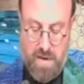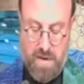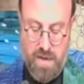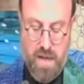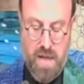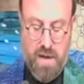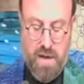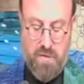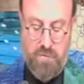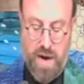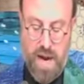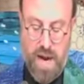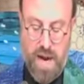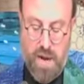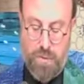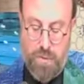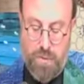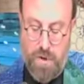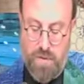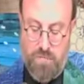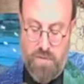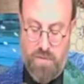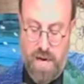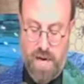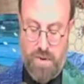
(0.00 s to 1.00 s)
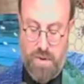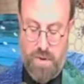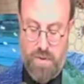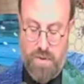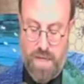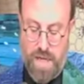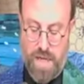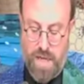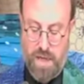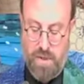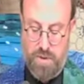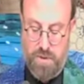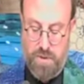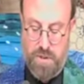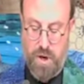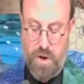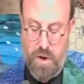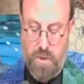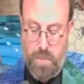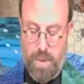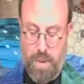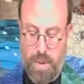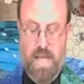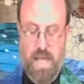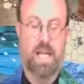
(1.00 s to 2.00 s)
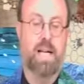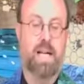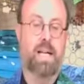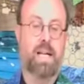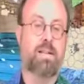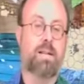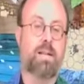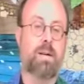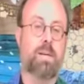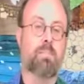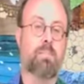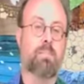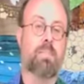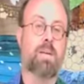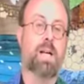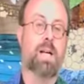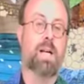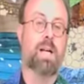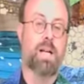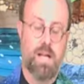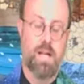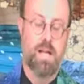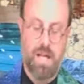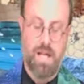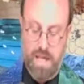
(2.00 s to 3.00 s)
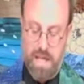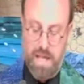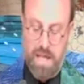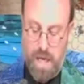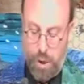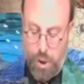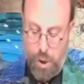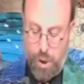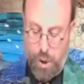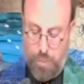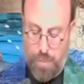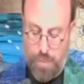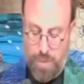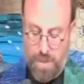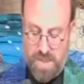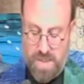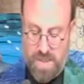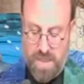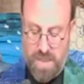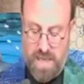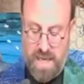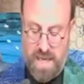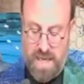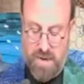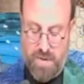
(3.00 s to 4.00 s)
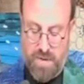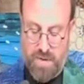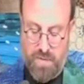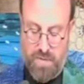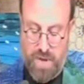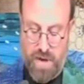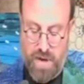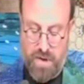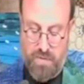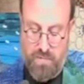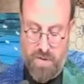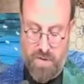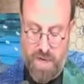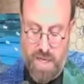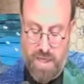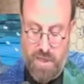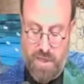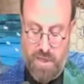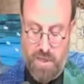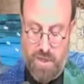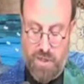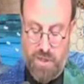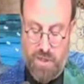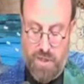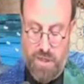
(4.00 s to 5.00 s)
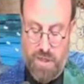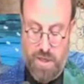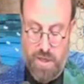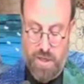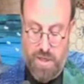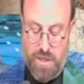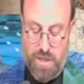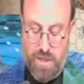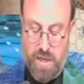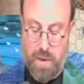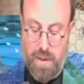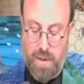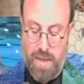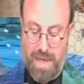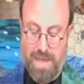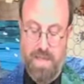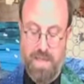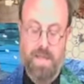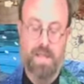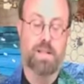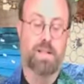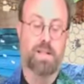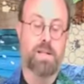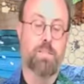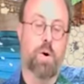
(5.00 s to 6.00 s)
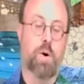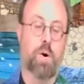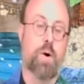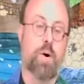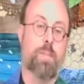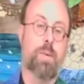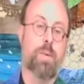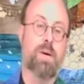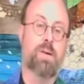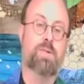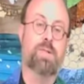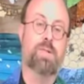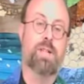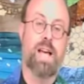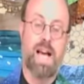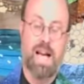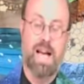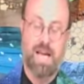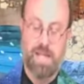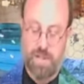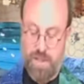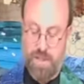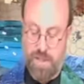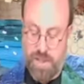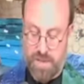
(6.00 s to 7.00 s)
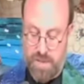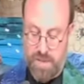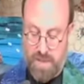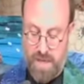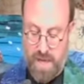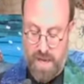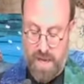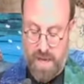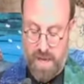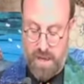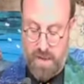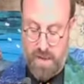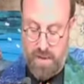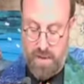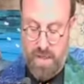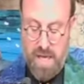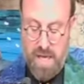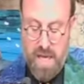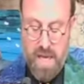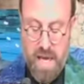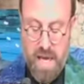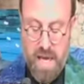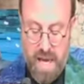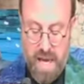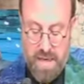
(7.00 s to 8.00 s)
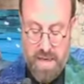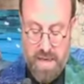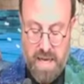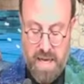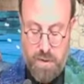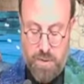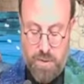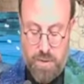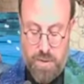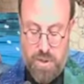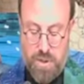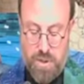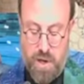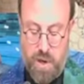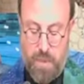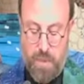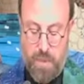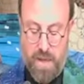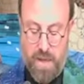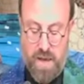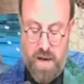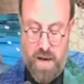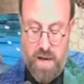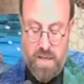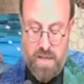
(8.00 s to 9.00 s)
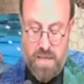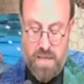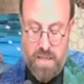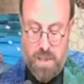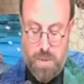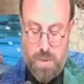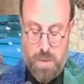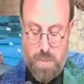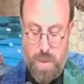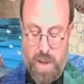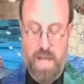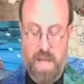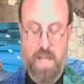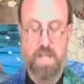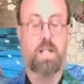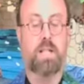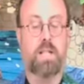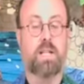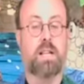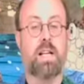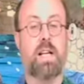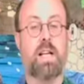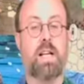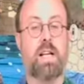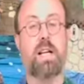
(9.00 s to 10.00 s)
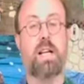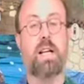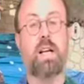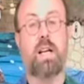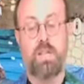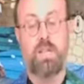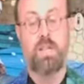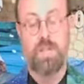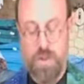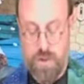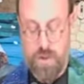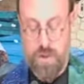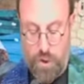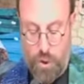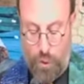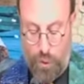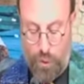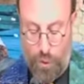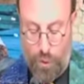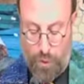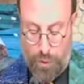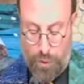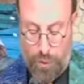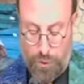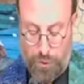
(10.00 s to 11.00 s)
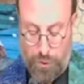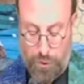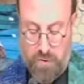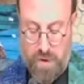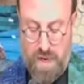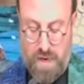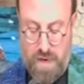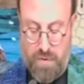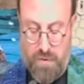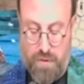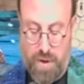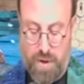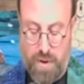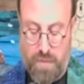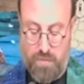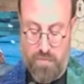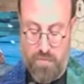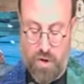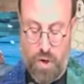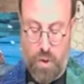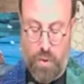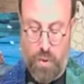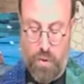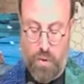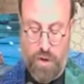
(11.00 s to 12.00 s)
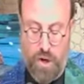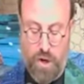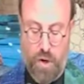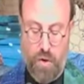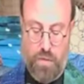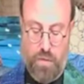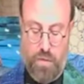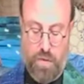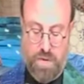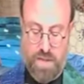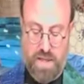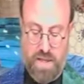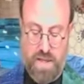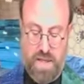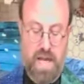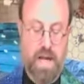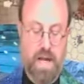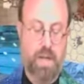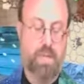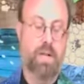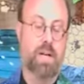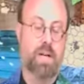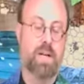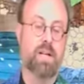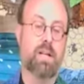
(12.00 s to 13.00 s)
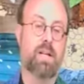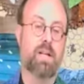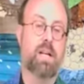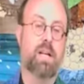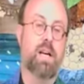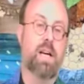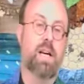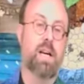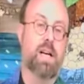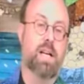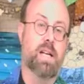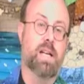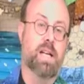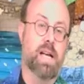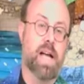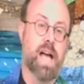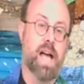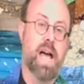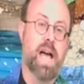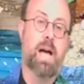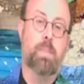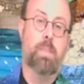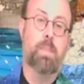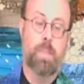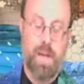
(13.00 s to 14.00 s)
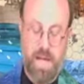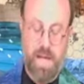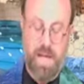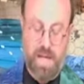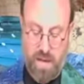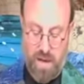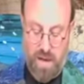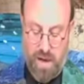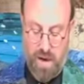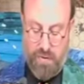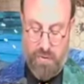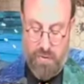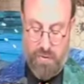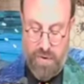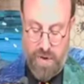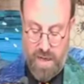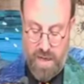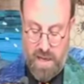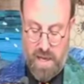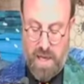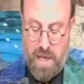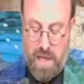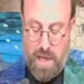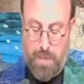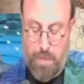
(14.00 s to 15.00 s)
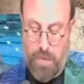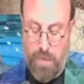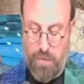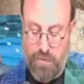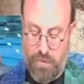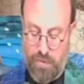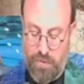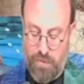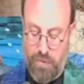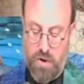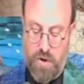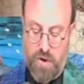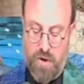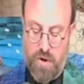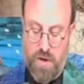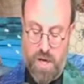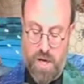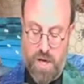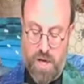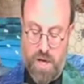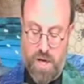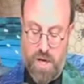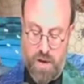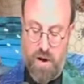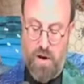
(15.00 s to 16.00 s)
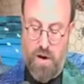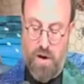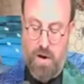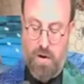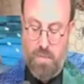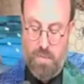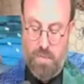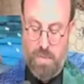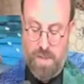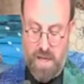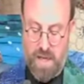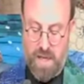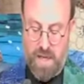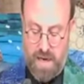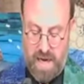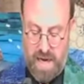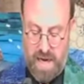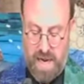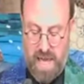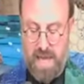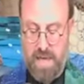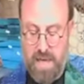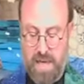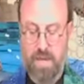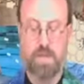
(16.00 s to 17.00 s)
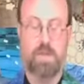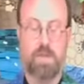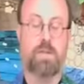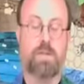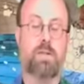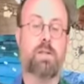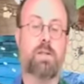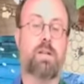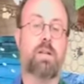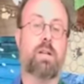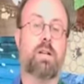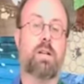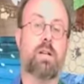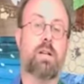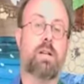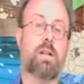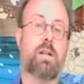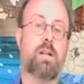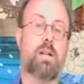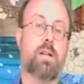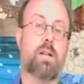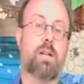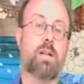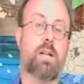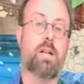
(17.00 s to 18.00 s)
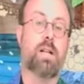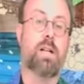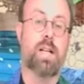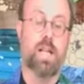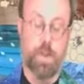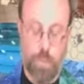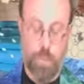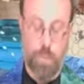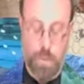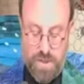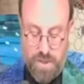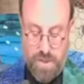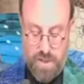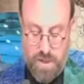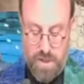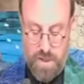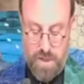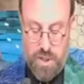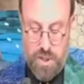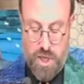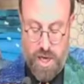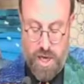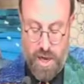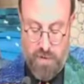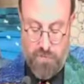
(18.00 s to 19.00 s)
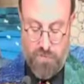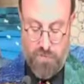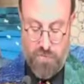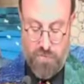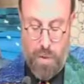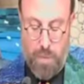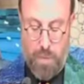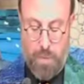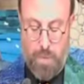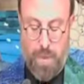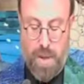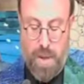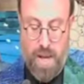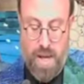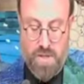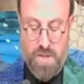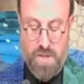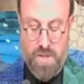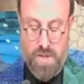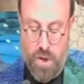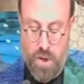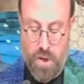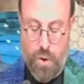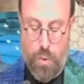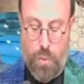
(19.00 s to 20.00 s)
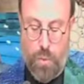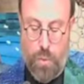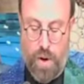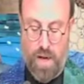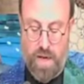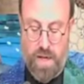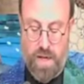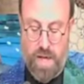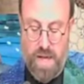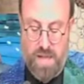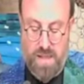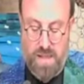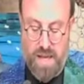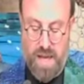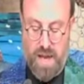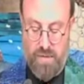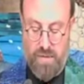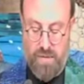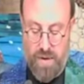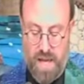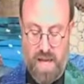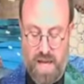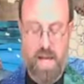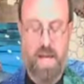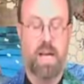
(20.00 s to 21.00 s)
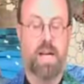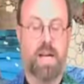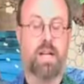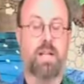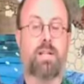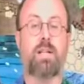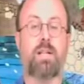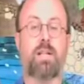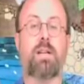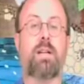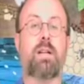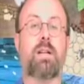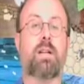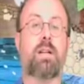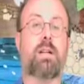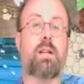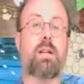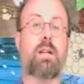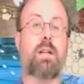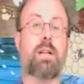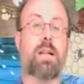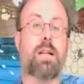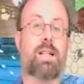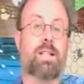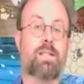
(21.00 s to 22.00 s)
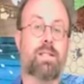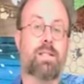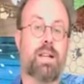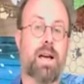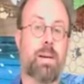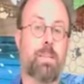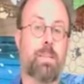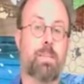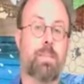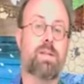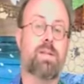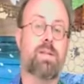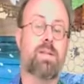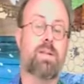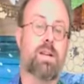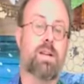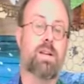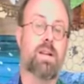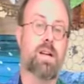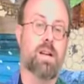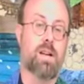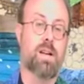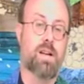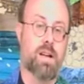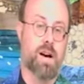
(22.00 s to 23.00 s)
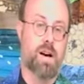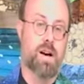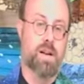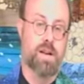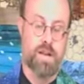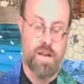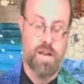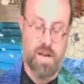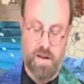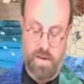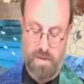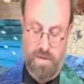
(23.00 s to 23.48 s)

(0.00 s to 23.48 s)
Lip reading: Round and round the hilltop he led them, now hopelessly out of their reach, now letting them almost catch his tail, and now stopping unexpectedly so that all three of them rolled over together in a happy, laughing heap of fur and arms and legs. It was such a romp as no one has ever had, except in Narnia.